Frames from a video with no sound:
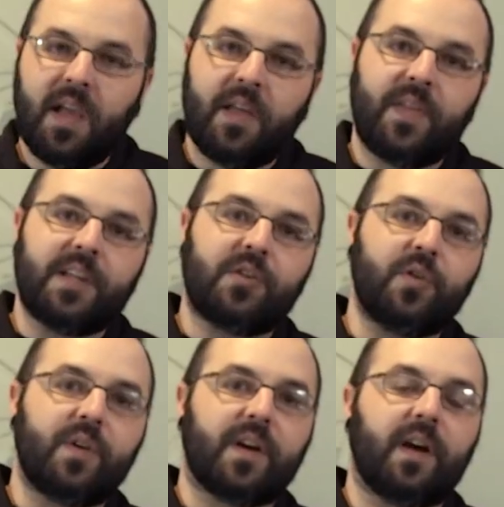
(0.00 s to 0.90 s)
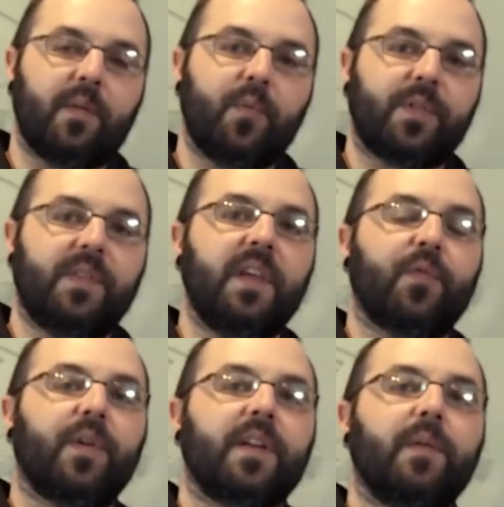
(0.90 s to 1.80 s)
They do come with
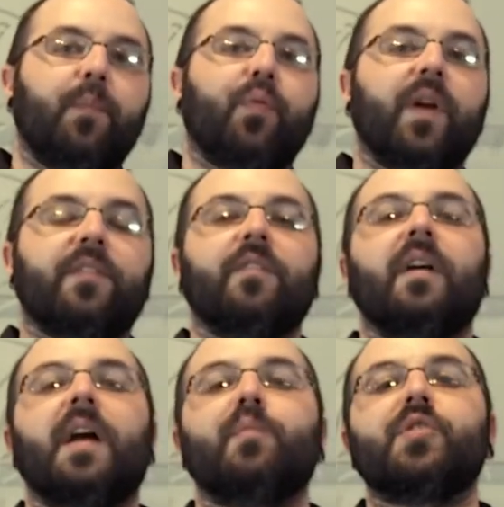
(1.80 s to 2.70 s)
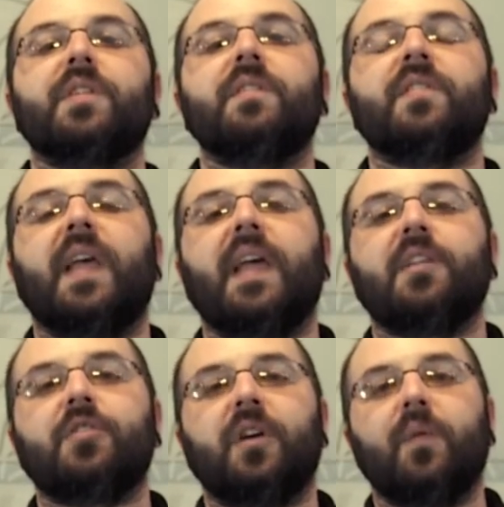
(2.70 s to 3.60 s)
different compressor options
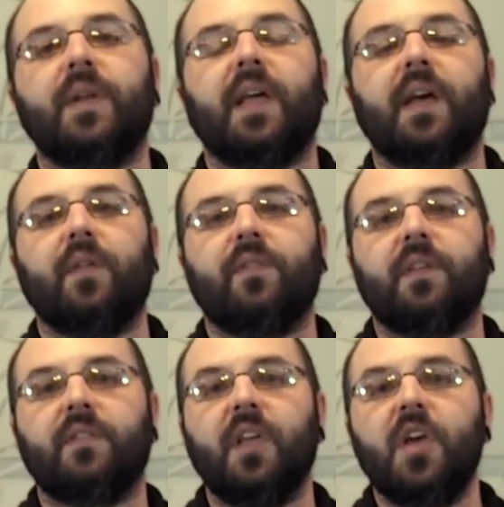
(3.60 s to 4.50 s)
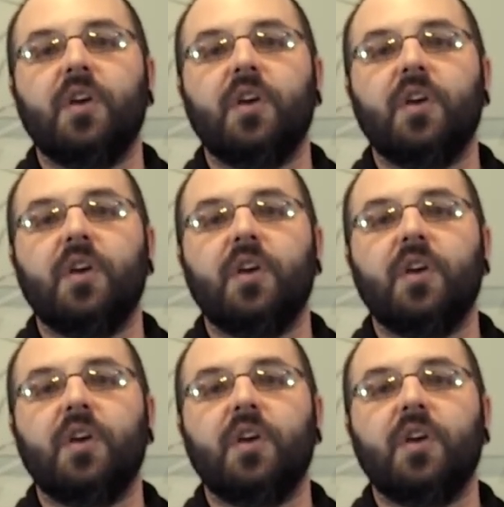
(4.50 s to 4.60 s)
and turbine housings.